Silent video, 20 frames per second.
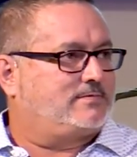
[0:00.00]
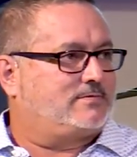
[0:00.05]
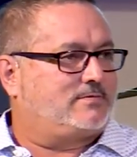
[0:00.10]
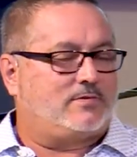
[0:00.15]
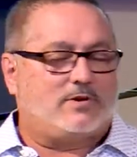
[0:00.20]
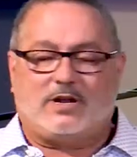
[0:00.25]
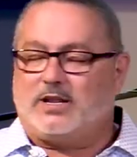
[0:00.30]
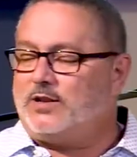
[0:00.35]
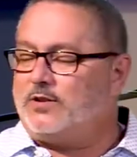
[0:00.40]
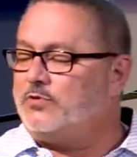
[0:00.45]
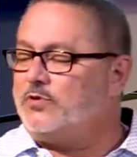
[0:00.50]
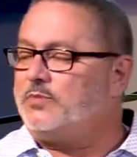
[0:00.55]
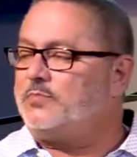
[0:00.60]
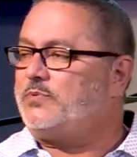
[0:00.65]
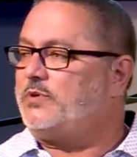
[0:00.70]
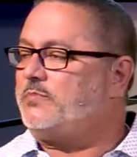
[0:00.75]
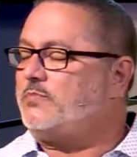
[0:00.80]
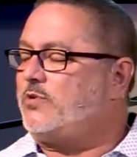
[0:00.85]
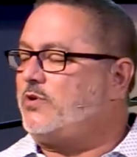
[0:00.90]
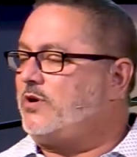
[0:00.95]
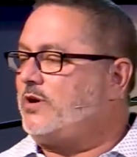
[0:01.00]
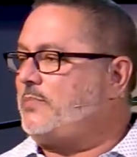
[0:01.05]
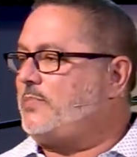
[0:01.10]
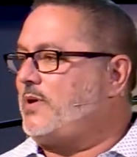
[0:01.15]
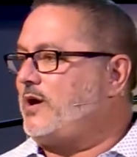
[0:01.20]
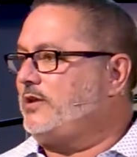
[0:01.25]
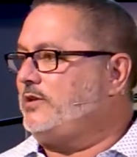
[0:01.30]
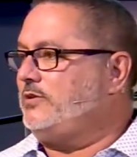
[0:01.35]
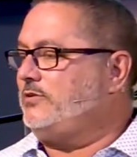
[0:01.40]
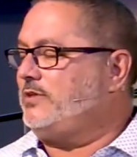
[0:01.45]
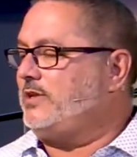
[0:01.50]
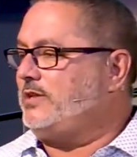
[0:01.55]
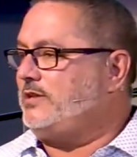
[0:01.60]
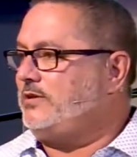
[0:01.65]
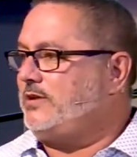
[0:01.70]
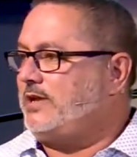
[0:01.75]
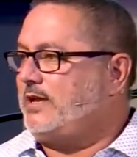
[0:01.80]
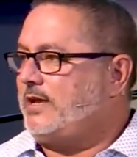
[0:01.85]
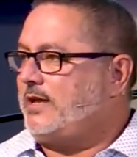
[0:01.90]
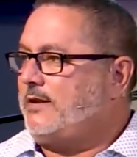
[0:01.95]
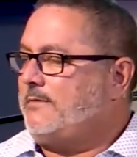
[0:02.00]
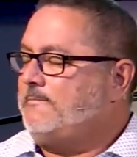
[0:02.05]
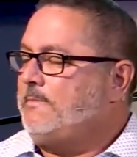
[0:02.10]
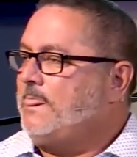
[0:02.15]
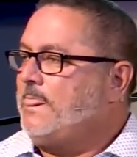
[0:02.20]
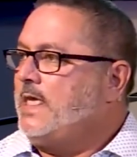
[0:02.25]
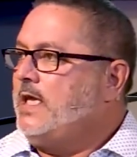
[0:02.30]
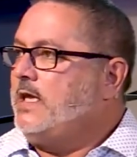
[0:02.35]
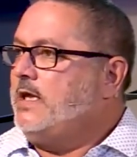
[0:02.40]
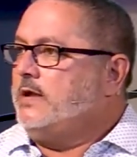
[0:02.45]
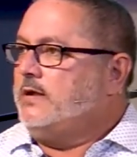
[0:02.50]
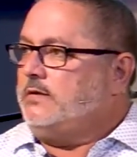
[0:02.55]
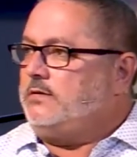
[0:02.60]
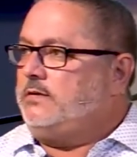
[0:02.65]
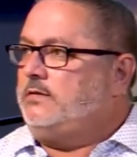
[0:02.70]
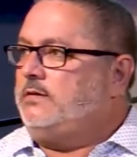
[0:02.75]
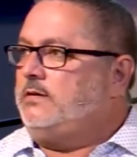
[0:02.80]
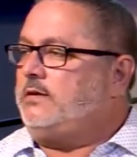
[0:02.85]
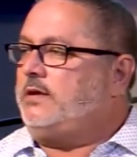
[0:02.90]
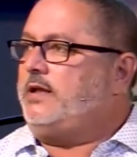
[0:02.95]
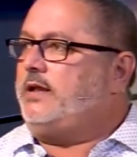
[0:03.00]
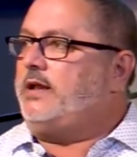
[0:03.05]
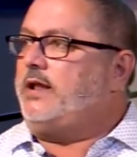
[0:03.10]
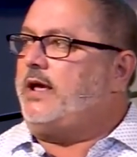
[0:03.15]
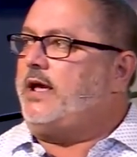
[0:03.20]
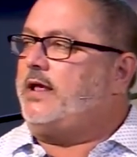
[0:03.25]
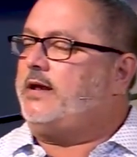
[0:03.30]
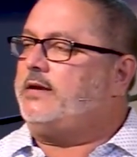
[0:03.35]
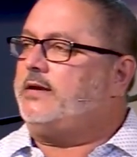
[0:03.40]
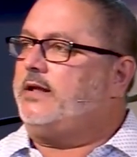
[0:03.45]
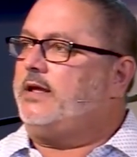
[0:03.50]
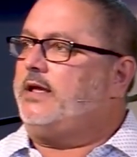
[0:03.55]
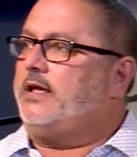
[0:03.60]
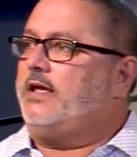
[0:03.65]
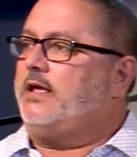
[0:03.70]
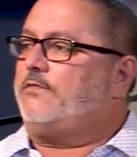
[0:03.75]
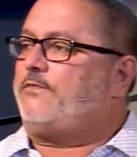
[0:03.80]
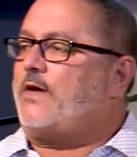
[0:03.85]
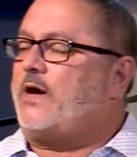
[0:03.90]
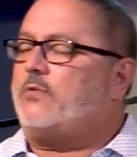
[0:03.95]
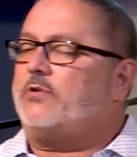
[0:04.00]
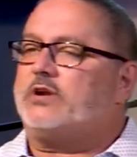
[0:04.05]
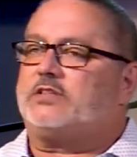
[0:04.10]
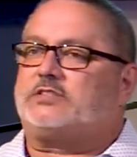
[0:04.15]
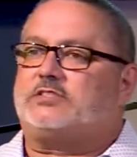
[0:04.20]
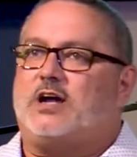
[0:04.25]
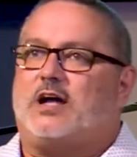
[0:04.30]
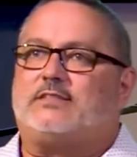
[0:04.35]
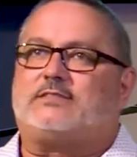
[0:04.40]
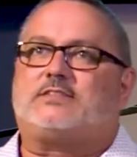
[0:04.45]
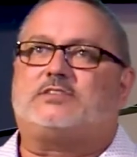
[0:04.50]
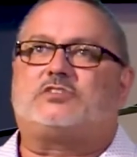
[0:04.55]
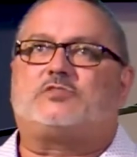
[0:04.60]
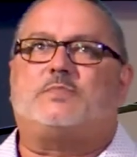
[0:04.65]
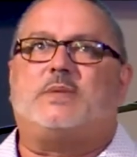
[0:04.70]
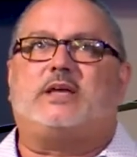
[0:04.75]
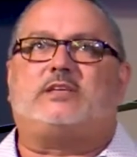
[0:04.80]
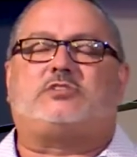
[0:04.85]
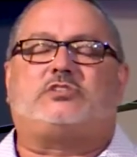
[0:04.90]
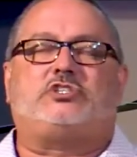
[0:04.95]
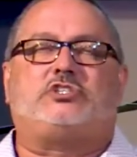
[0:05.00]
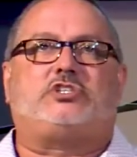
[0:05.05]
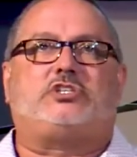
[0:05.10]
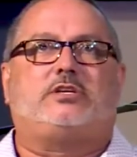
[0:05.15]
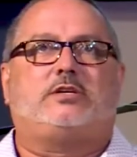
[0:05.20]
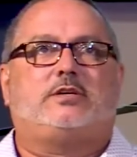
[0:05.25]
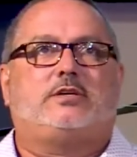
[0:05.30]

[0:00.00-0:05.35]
Right? He wouldn't put more upon you than you can. And if I would have taught this message